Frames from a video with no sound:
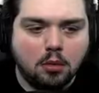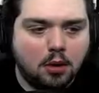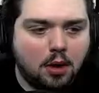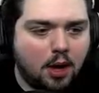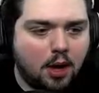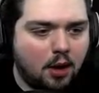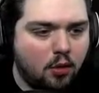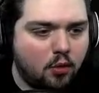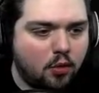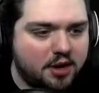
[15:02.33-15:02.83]

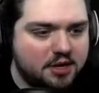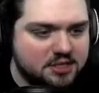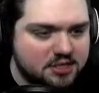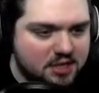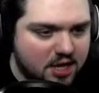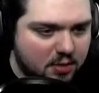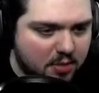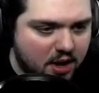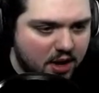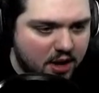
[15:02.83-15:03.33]
How crazy
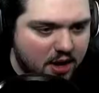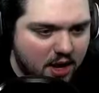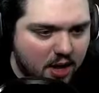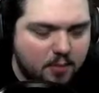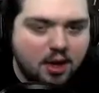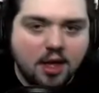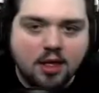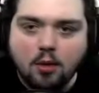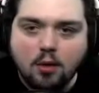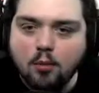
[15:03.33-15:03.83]
am I? I'm
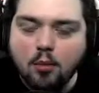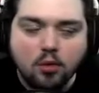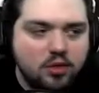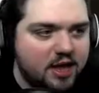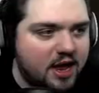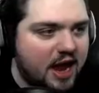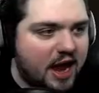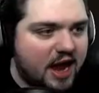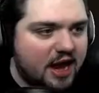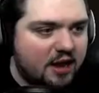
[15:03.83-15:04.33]

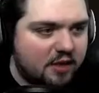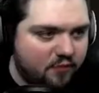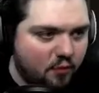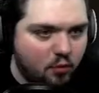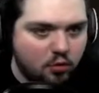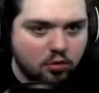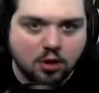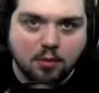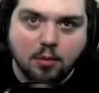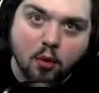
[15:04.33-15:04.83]
only at
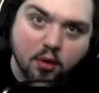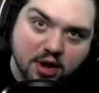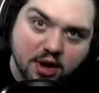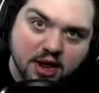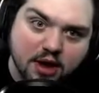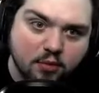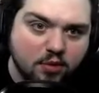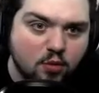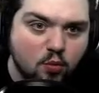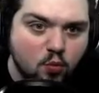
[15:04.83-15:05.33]
84 and I'm already
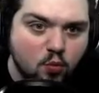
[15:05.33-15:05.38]
hearing